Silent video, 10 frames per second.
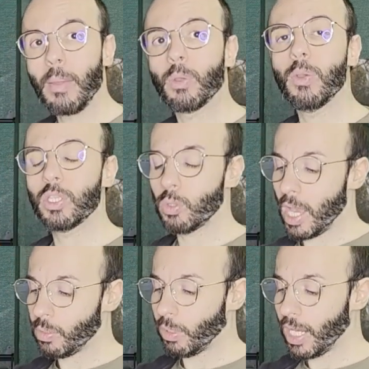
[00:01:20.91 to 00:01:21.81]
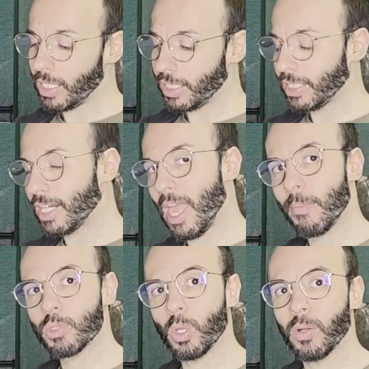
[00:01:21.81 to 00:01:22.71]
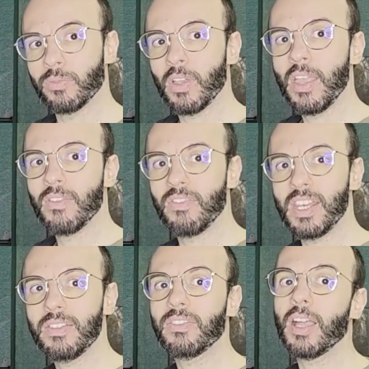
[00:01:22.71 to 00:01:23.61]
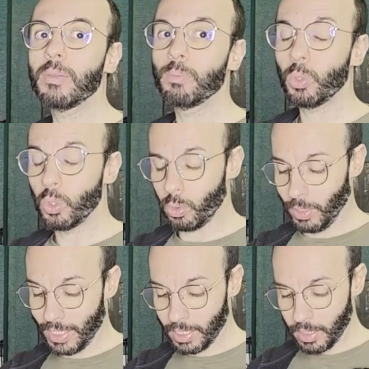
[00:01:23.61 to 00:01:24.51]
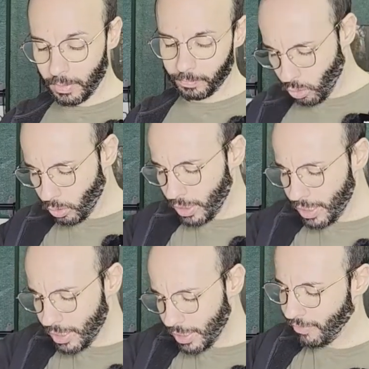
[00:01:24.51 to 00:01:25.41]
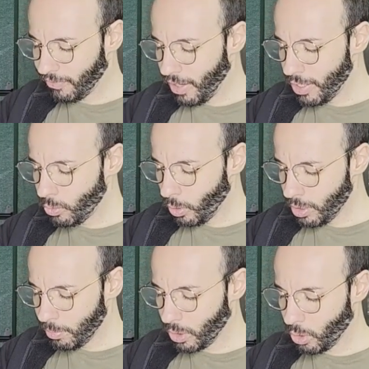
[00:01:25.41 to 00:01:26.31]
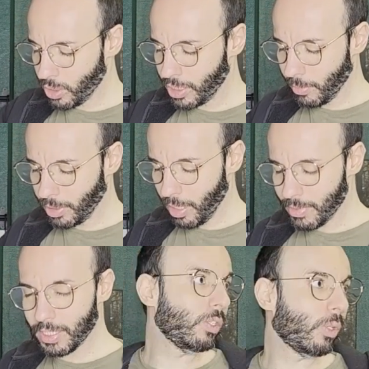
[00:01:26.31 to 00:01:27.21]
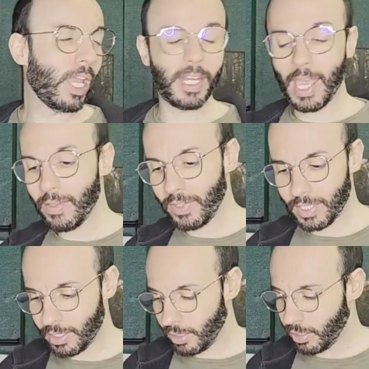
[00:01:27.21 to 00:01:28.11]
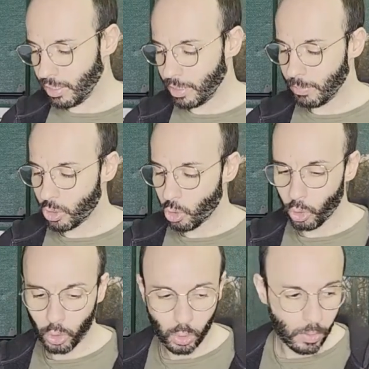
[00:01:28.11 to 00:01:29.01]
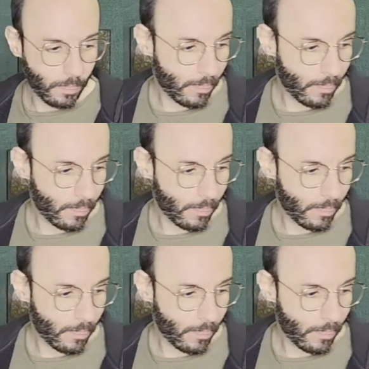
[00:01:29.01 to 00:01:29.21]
I'm going to add 100 grams of very fine bulgur wheat. You need the fine one because sometimes you can have it. Let me show you